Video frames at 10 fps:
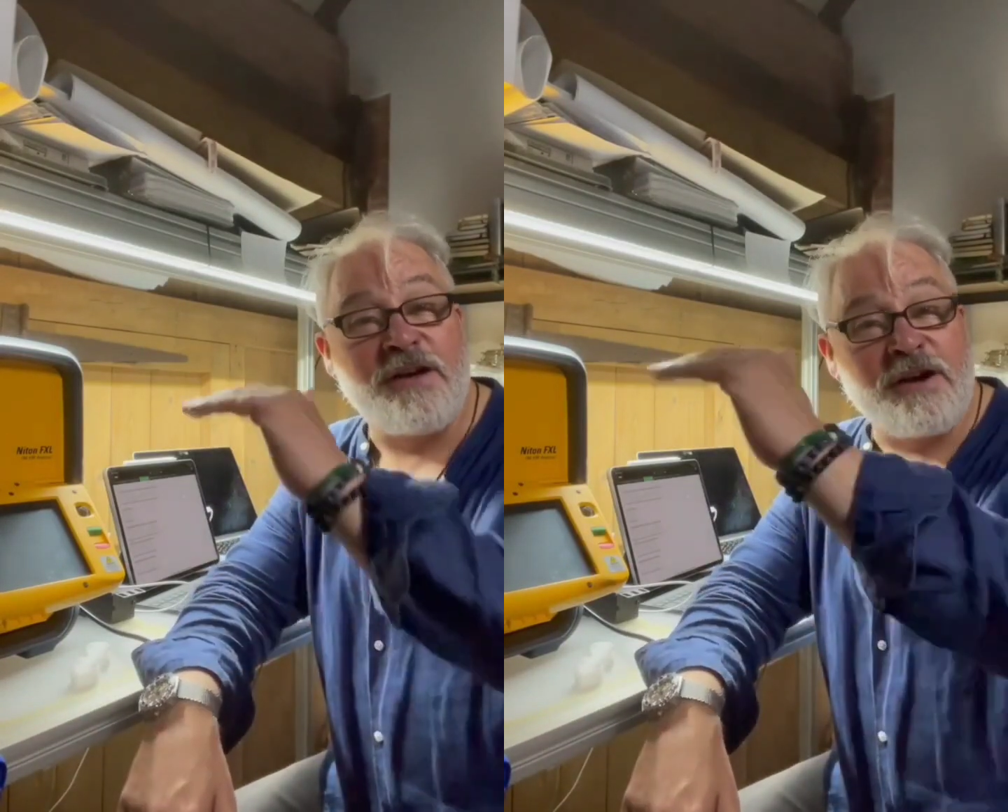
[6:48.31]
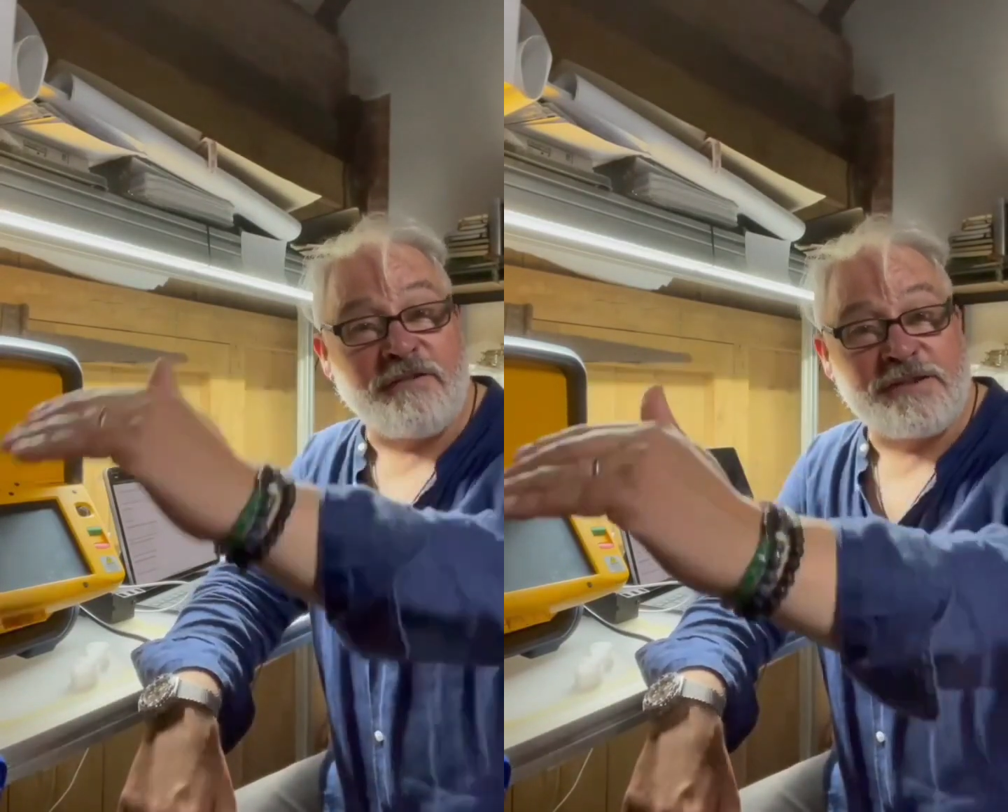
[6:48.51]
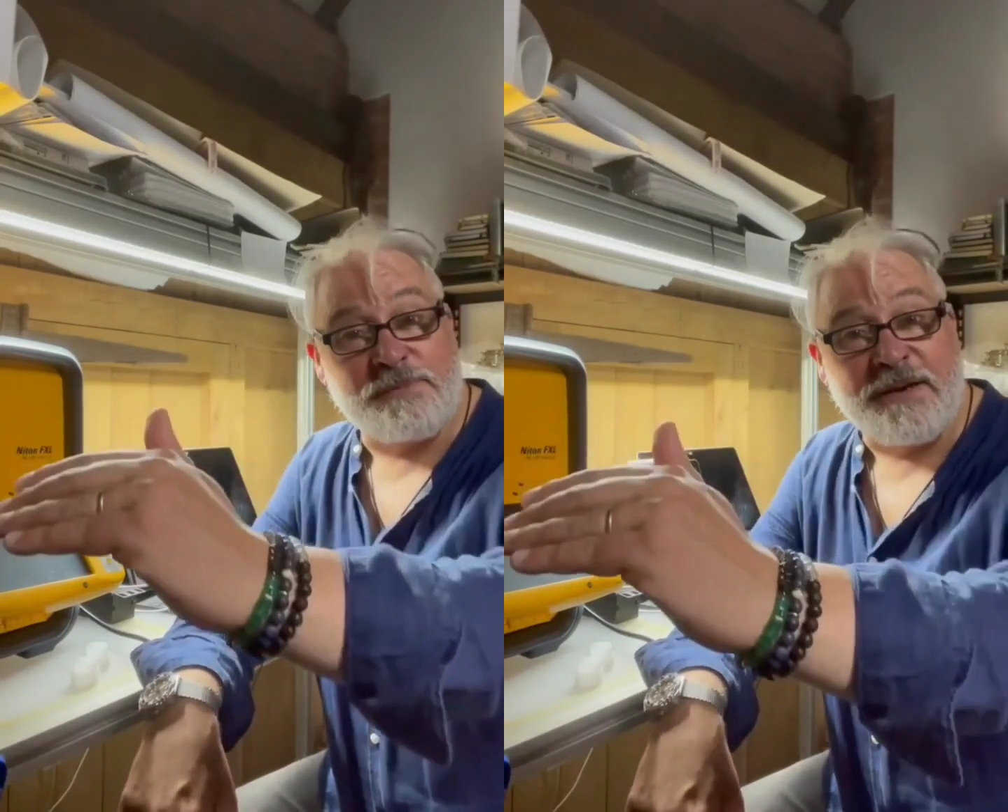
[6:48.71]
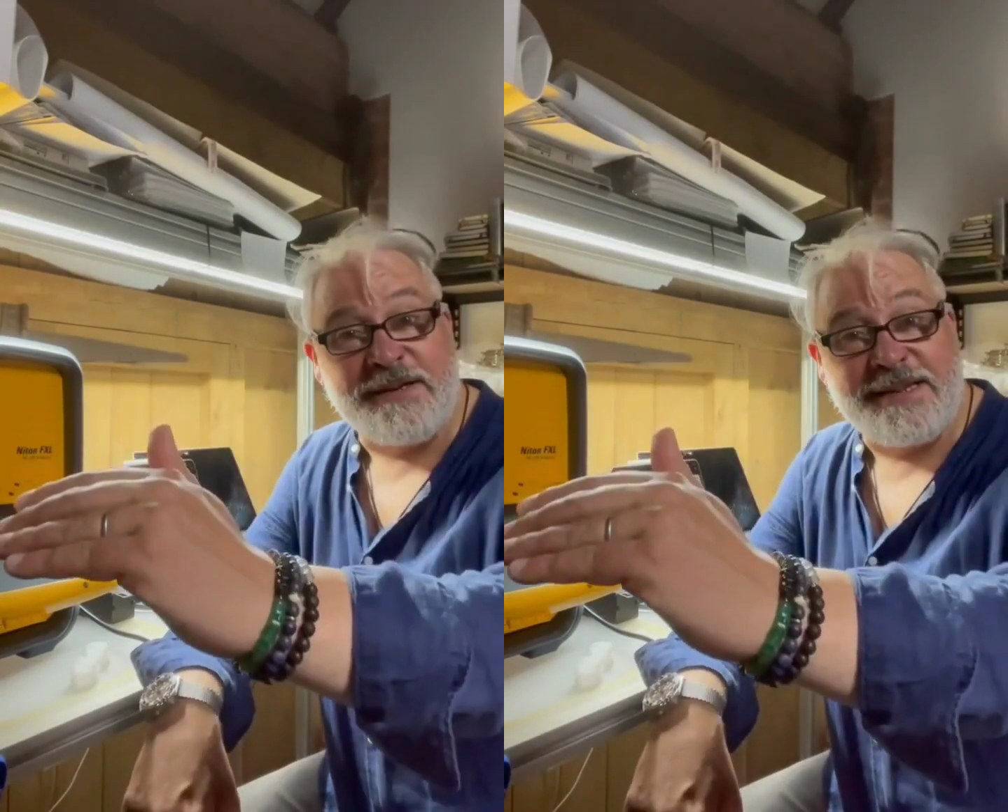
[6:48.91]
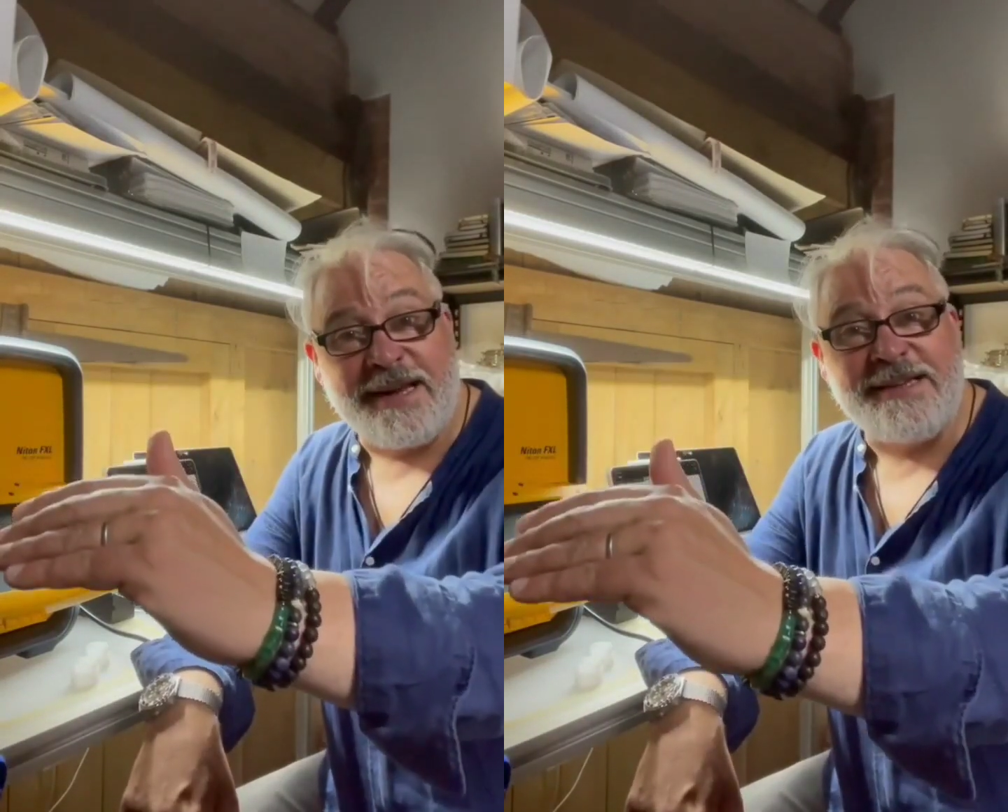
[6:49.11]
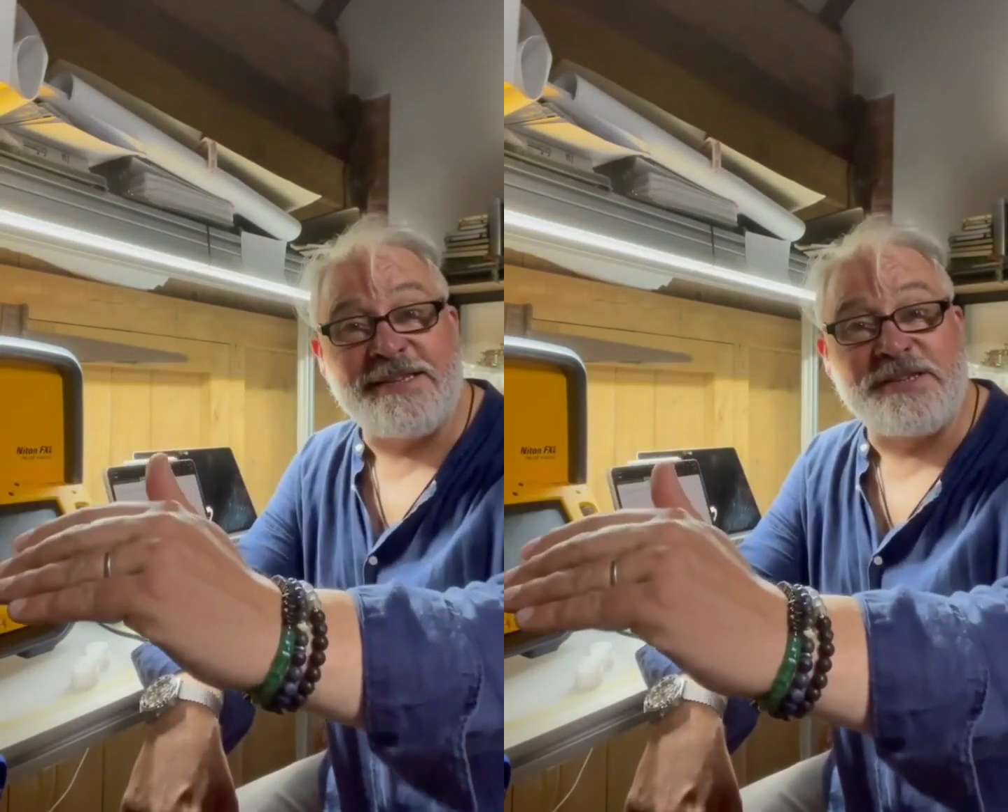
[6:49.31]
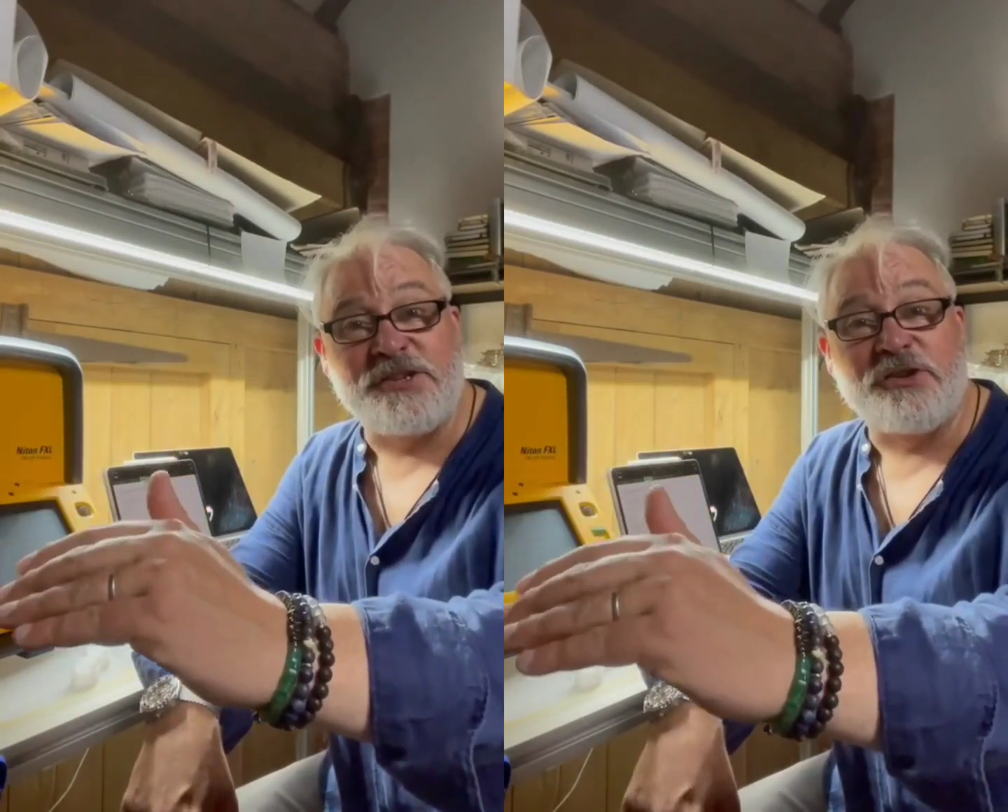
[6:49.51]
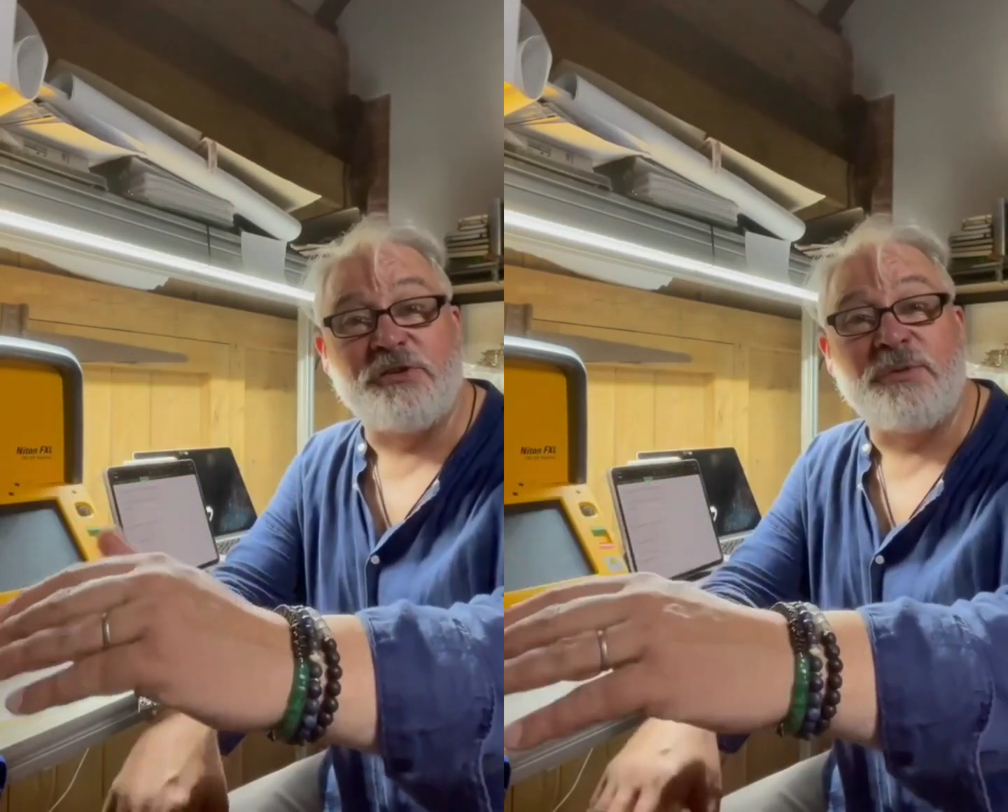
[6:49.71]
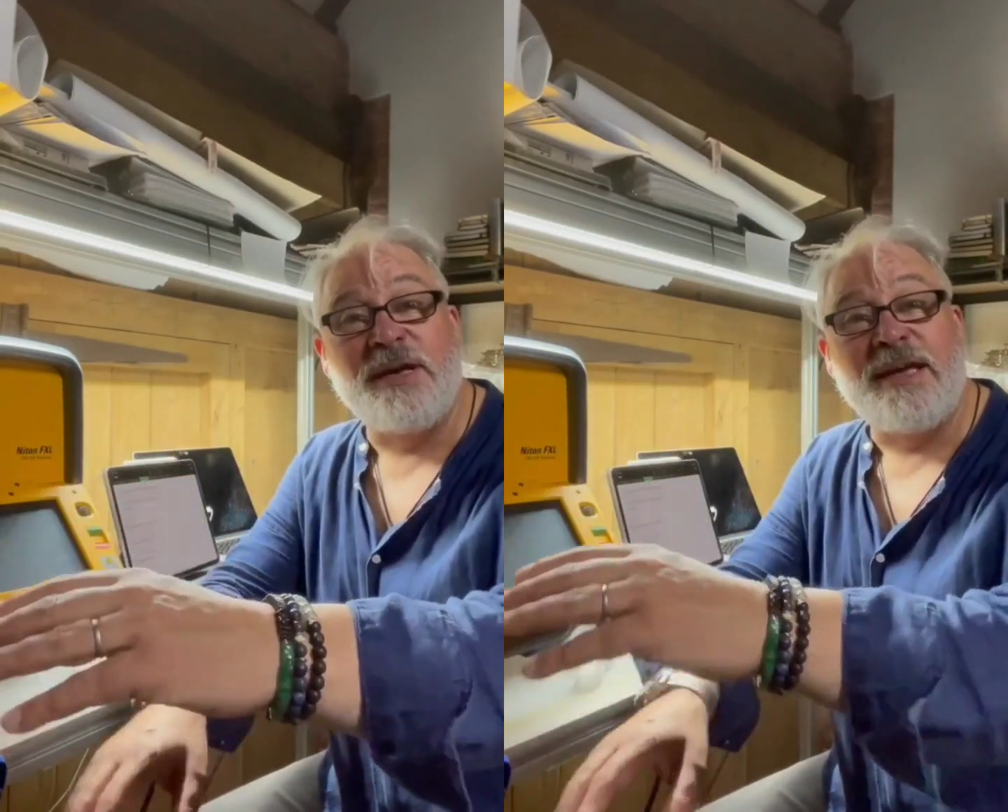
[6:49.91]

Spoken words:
corresponding data to